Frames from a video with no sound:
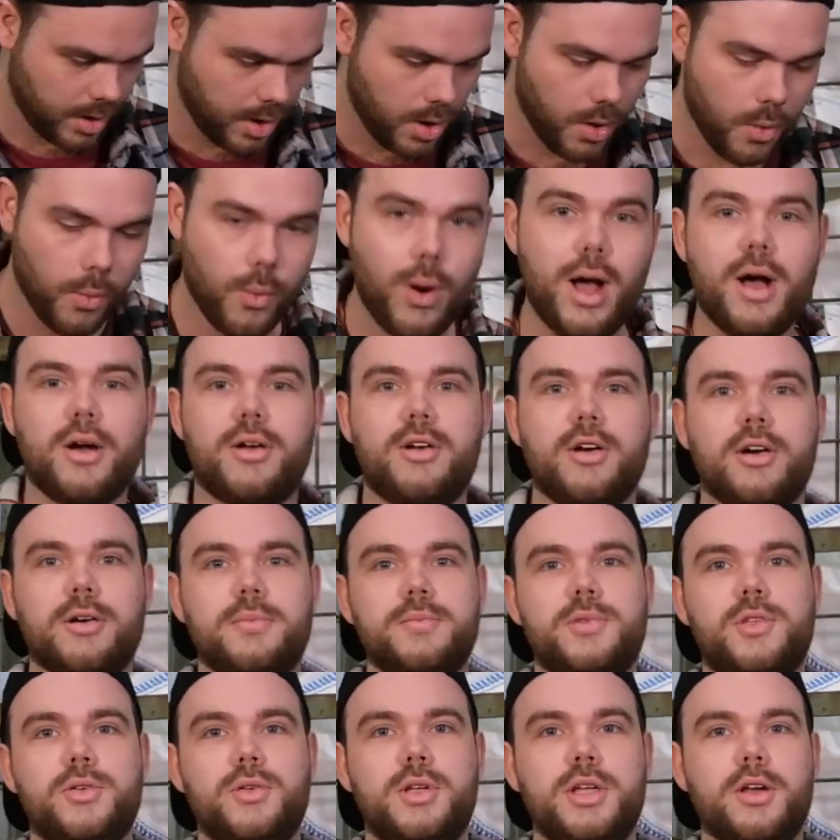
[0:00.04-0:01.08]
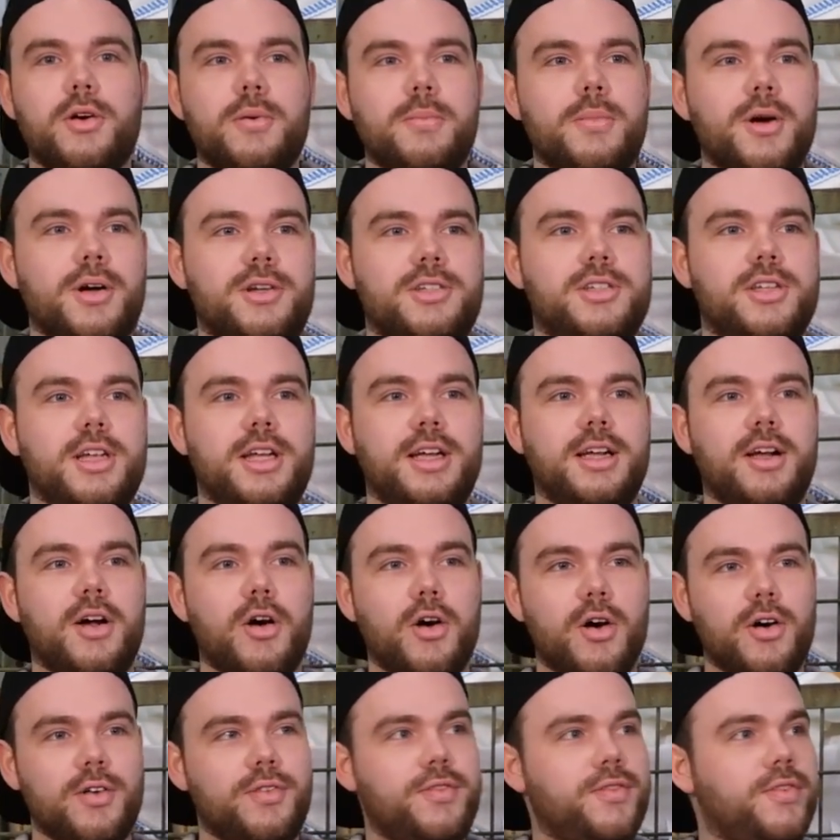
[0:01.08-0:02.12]
Welcome to the unboxing
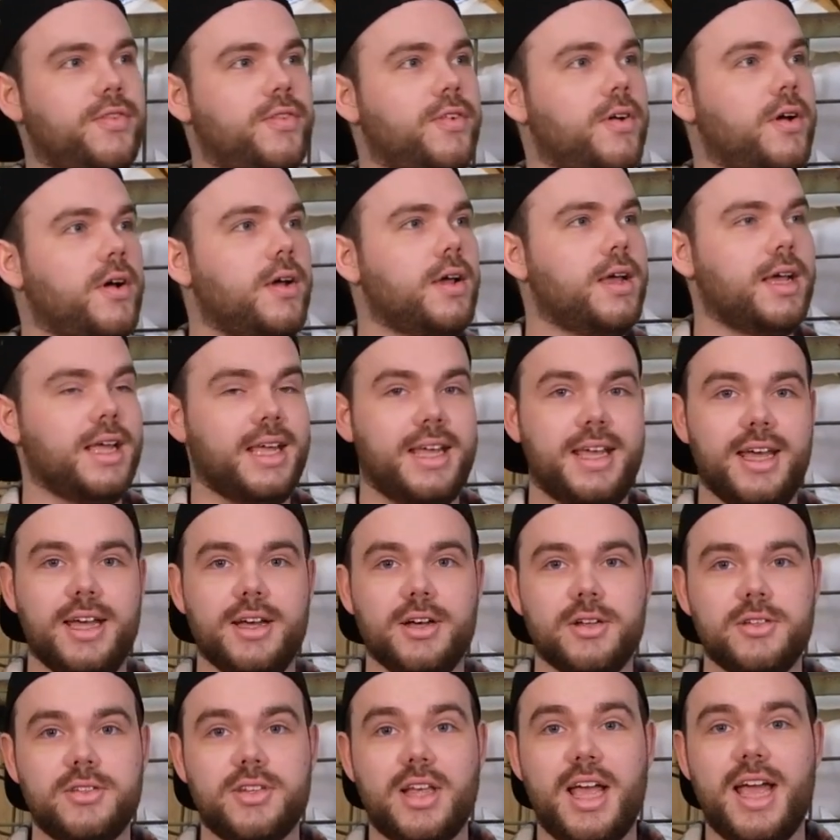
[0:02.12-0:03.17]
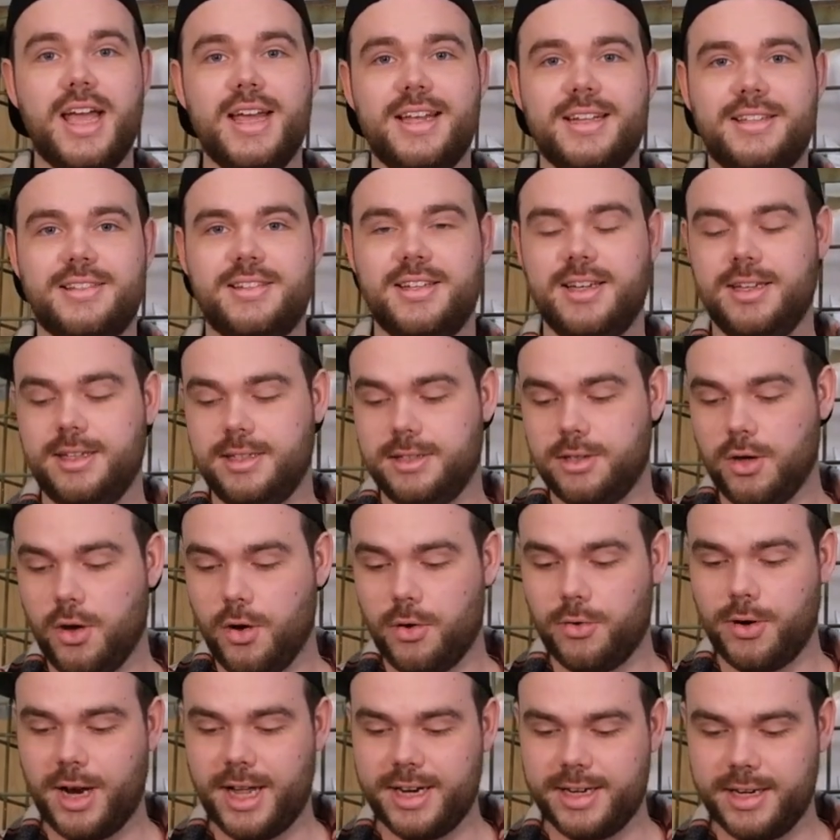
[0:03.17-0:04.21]
of Guild 18
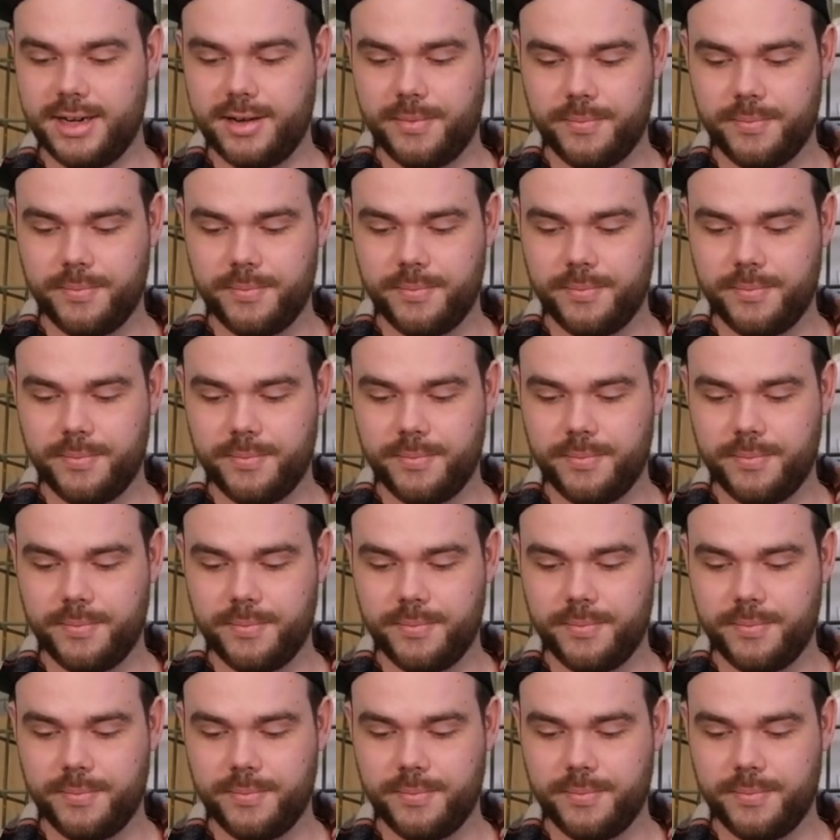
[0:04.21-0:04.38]
already.